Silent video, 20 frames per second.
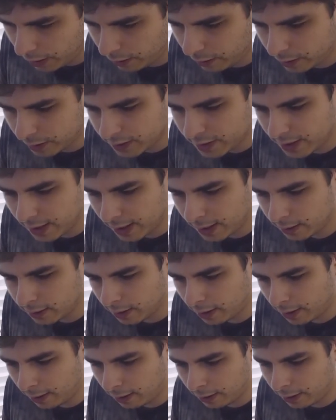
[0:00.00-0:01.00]

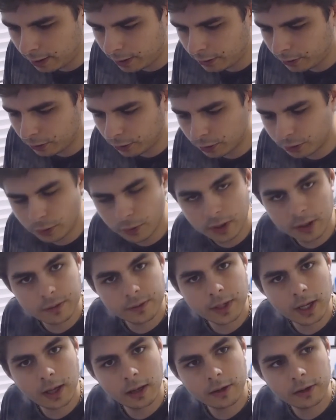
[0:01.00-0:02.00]
$10 or
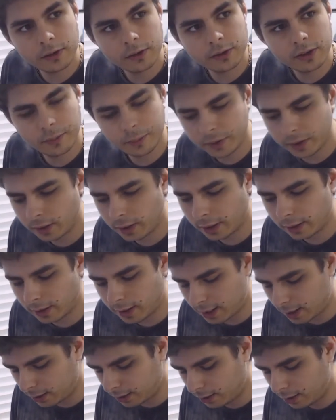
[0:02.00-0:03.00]
$12, something like
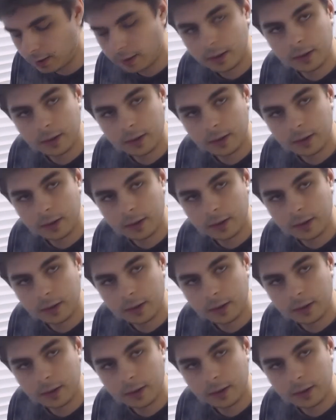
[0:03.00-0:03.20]
that.